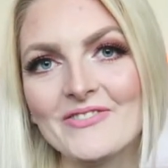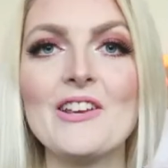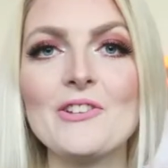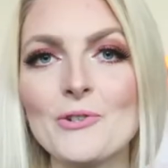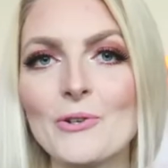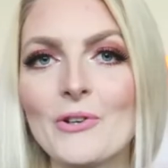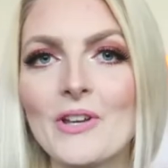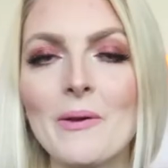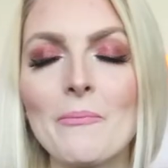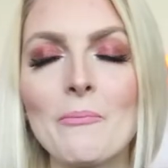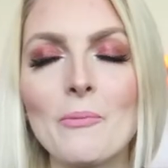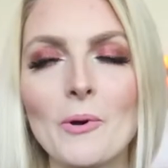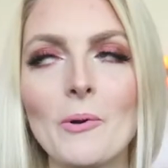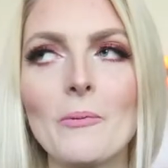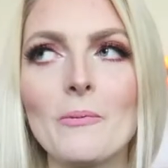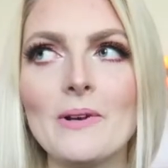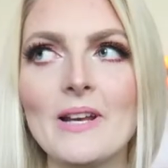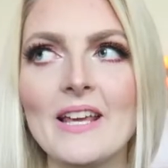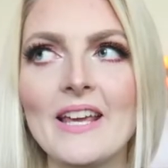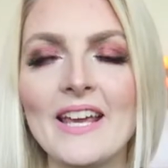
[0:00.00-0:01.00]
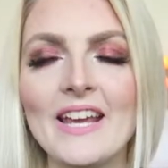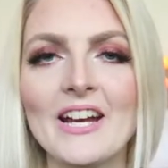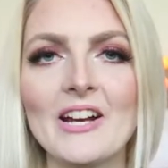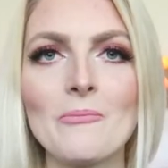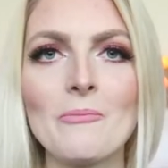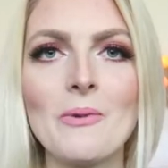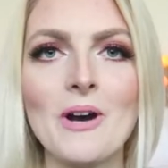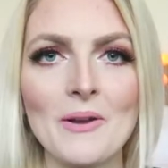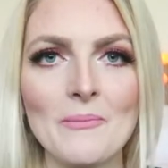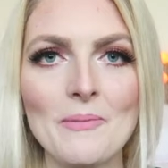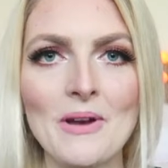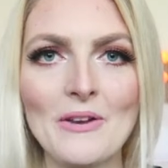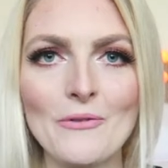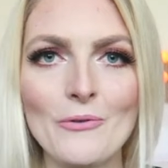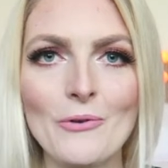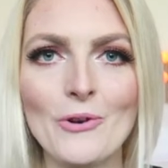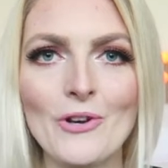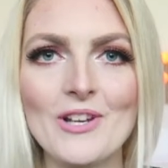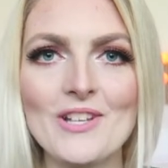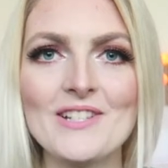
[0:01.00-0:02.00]
As you can probably hear by my
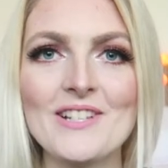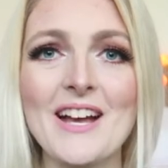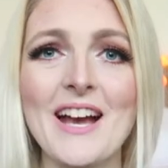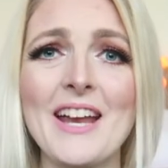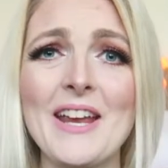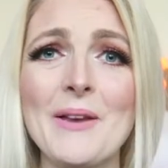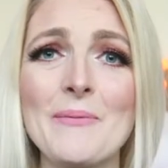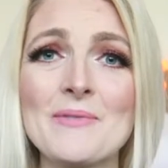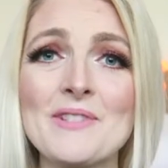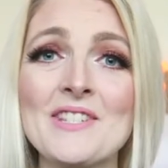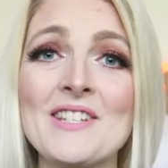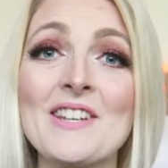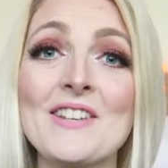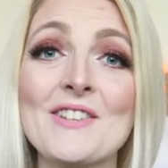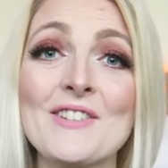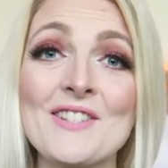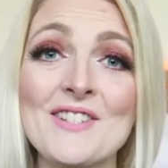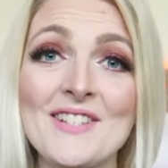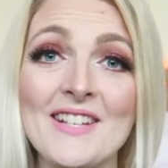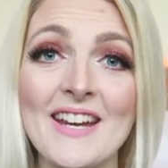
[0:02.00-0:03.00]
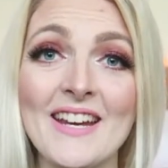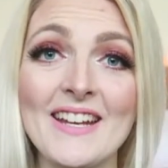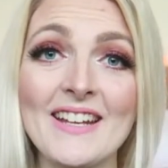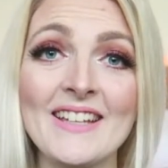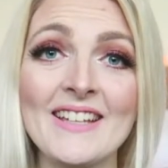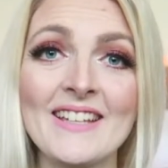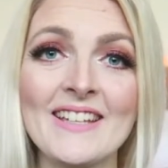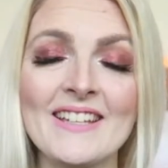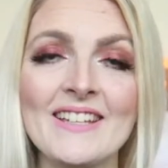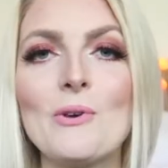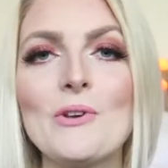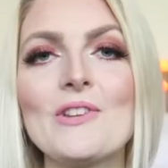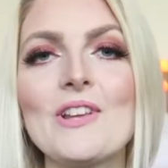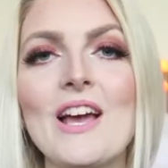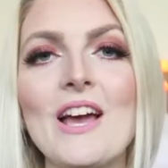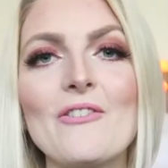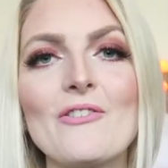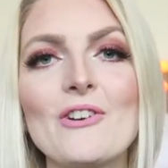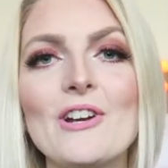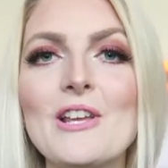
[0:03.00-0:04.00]
voice, I am still sick, but
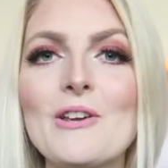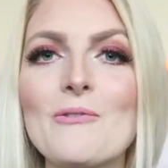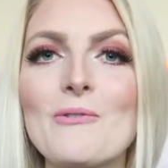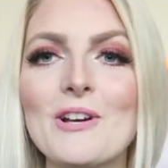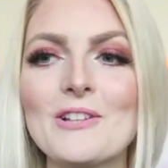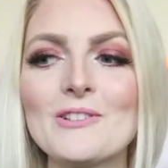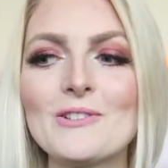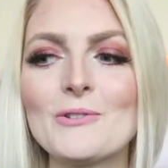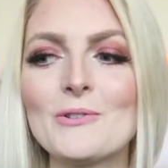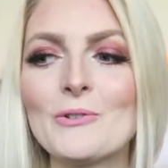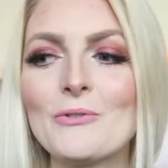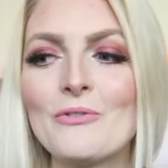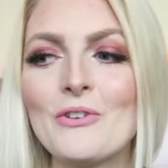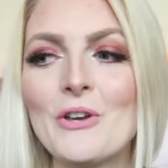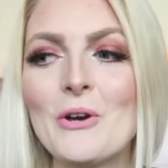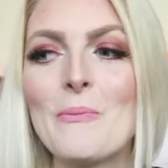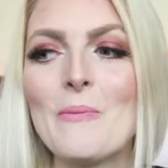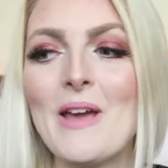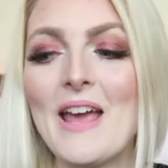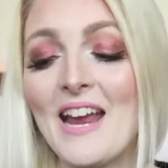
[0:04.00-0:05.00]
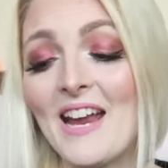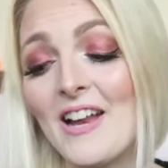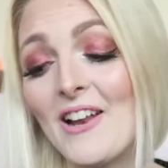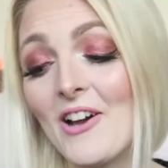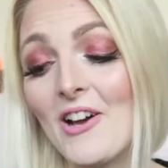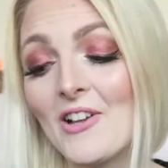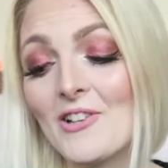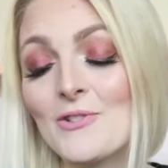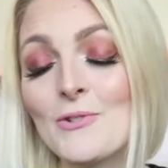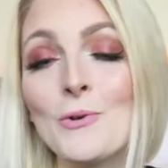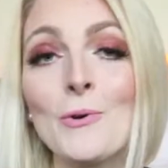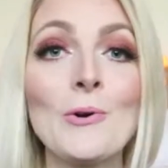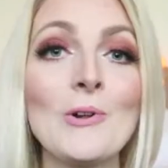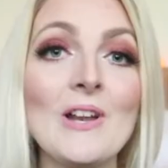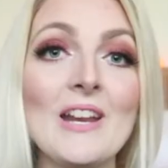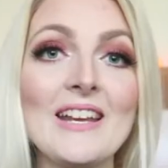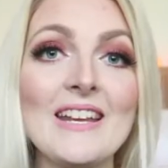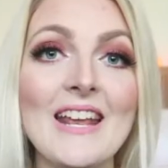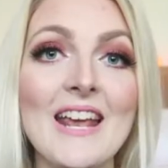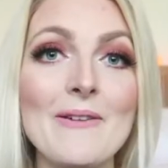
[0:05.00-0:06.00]
I really wanted to film a last
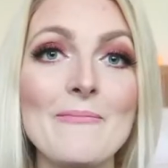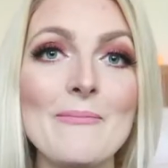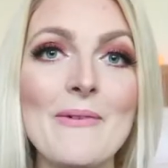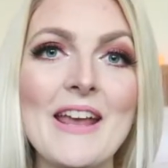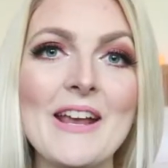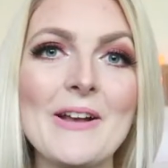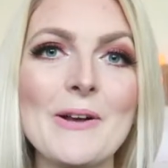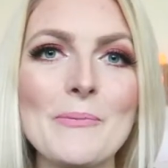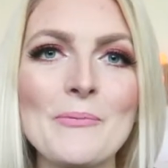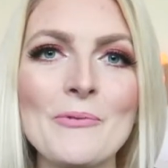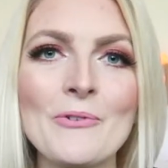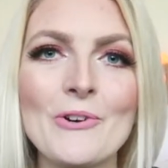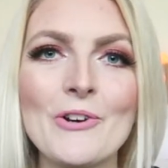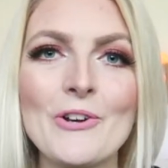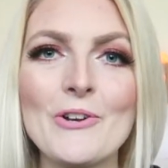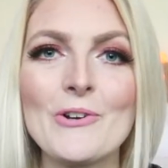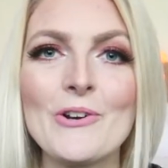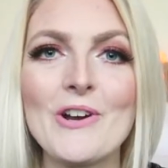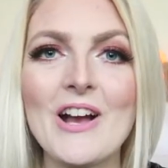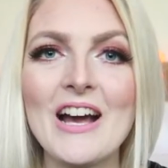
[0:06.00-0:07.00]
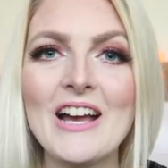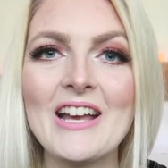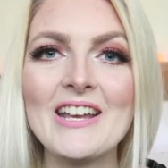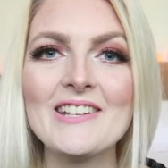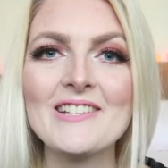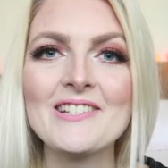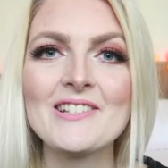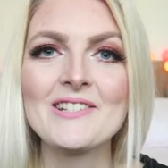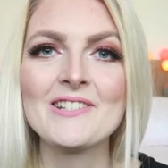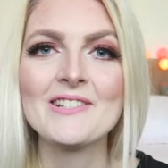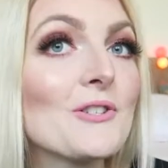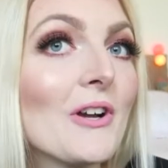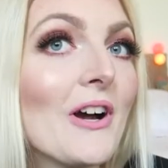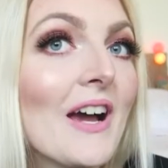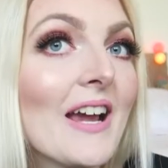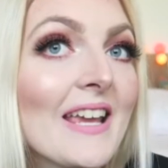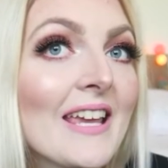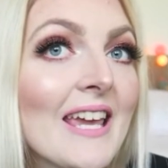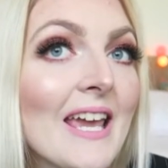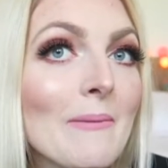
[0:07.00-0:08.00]
holiday makeup for you guys. So
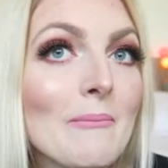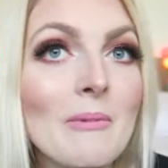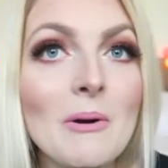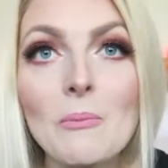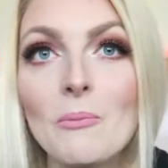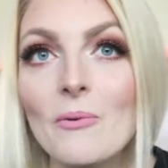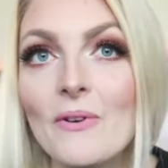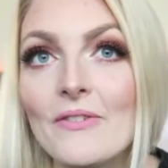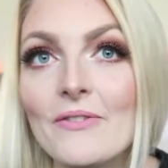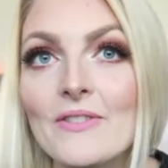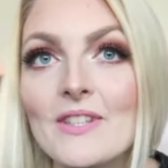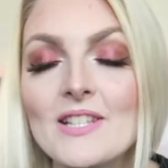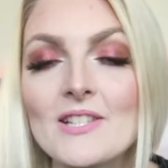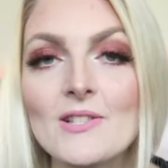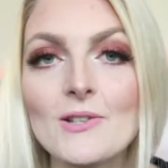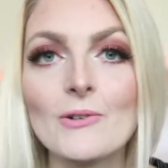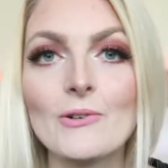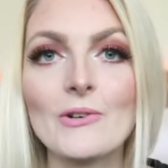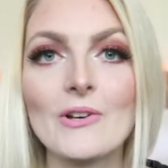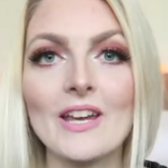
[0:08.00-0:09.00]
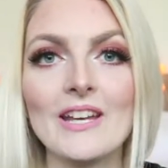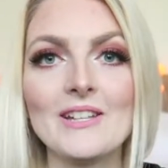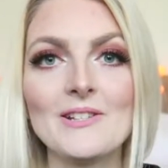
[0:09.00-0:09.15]
I came up with this look.